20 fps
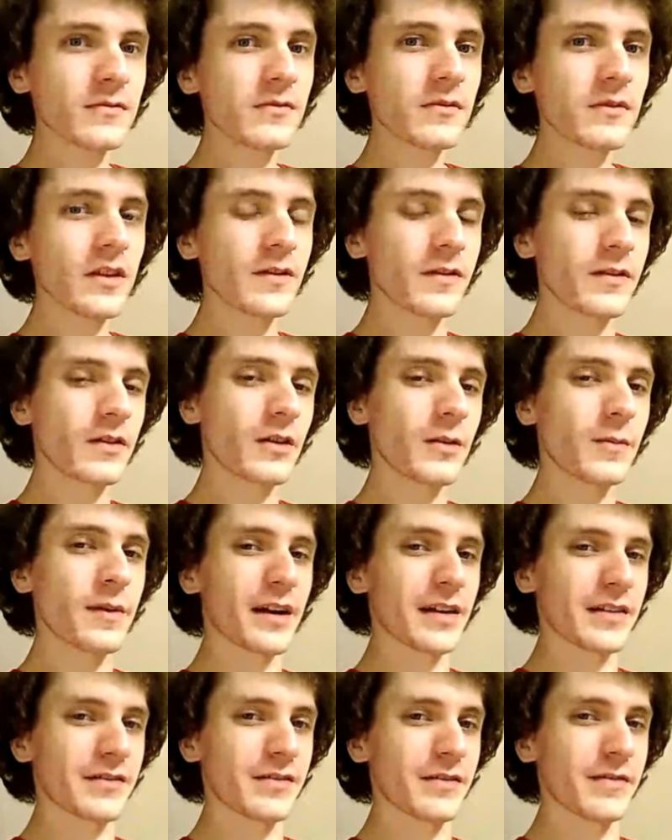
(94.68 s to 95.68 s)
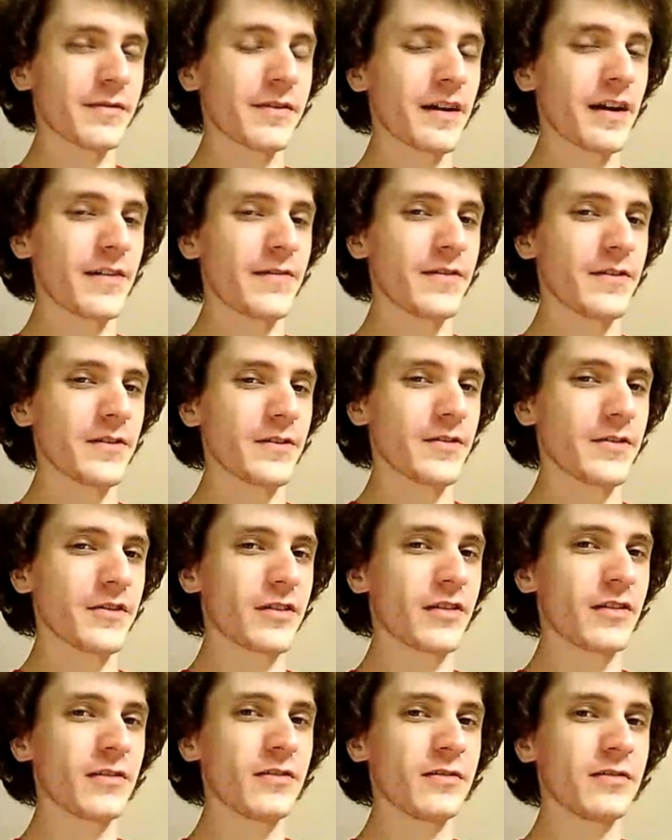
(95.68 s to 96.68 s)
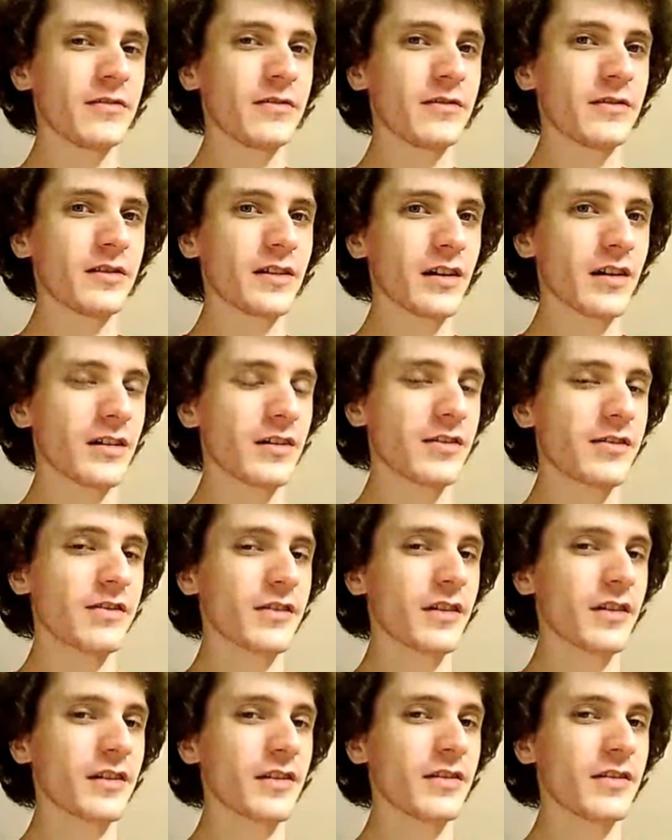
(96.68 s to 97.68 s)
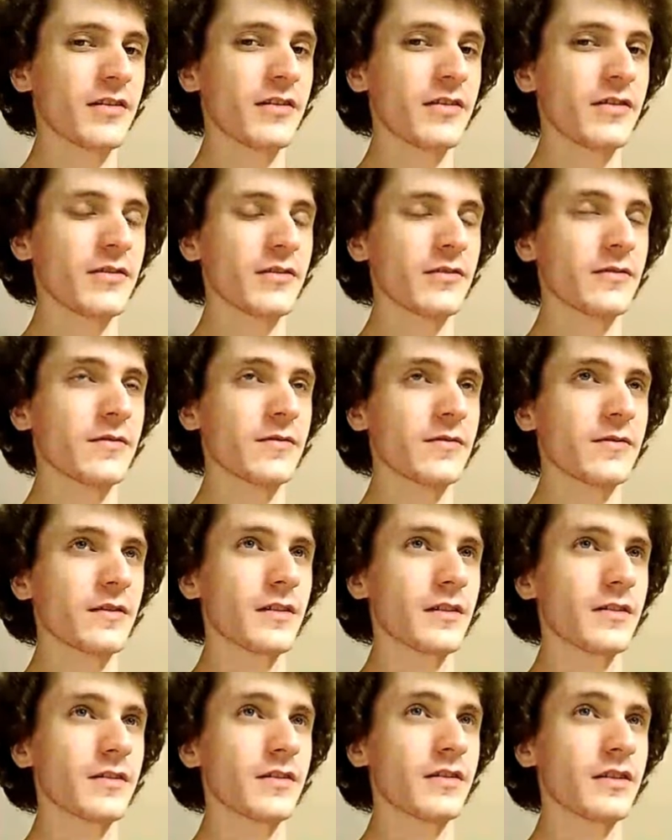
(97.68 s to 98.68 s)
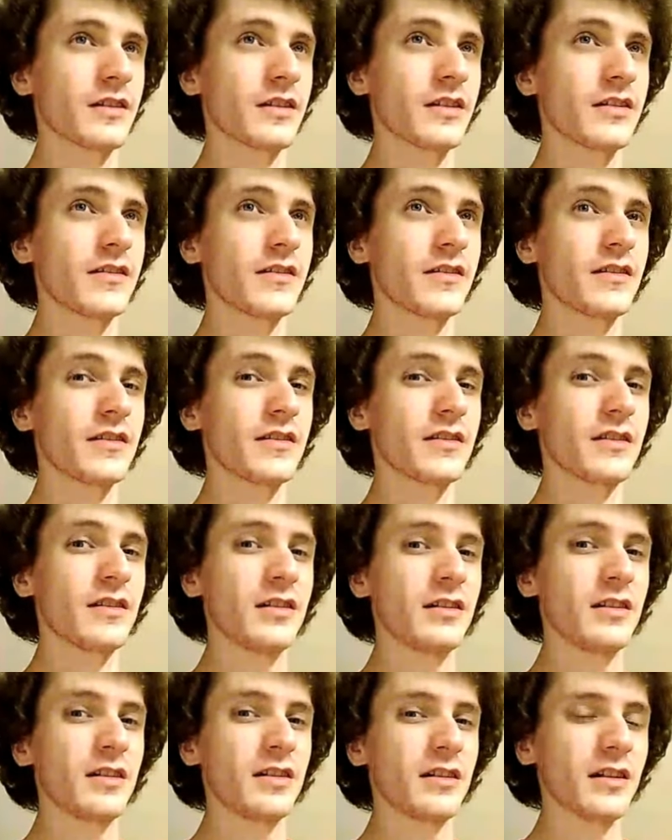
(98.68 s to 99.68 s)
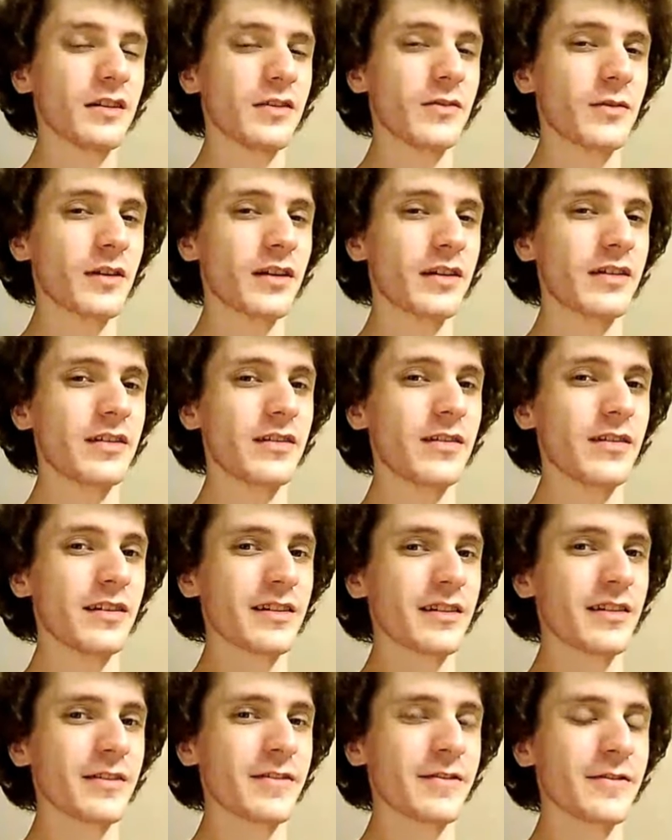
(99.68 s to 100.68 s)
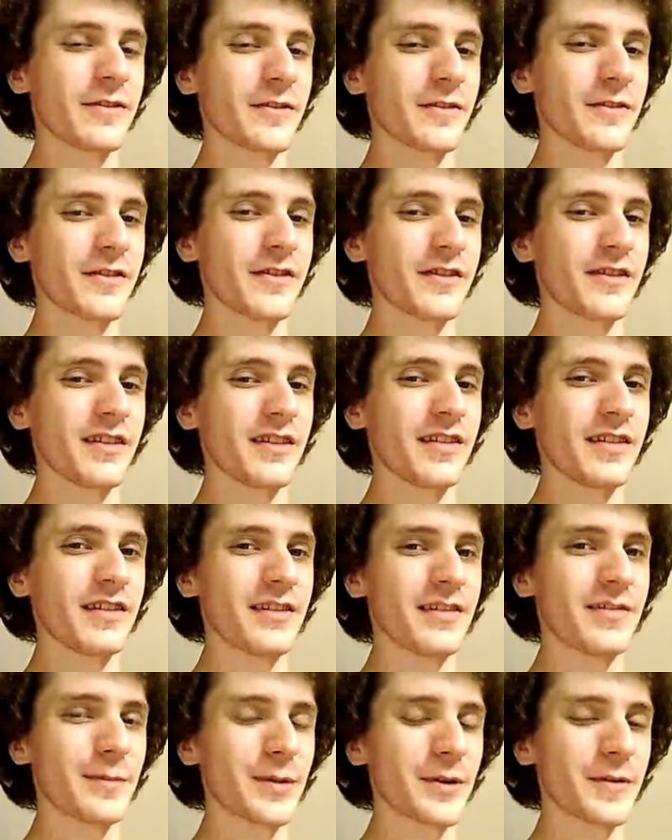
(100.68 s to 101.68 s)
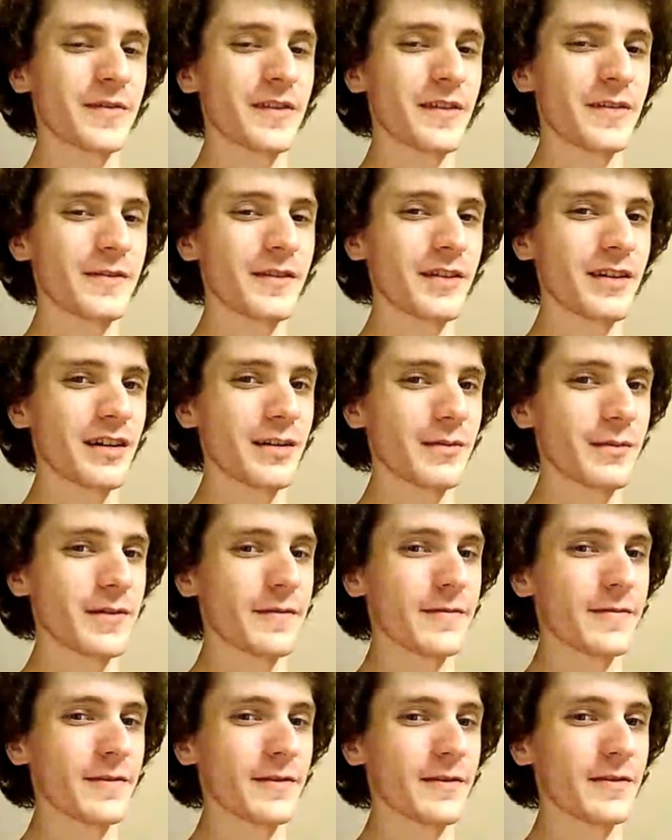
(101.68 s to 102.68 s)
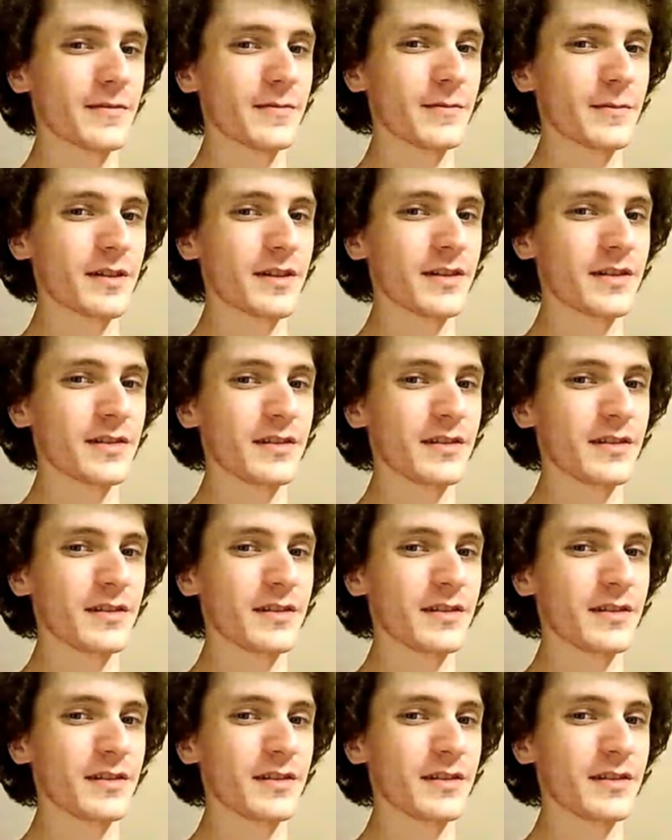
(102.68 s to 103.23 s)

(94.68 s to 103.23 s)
If you go back to five years ago, August 2nd, 2018, that's what I did like this first birthday vlog on my phone, but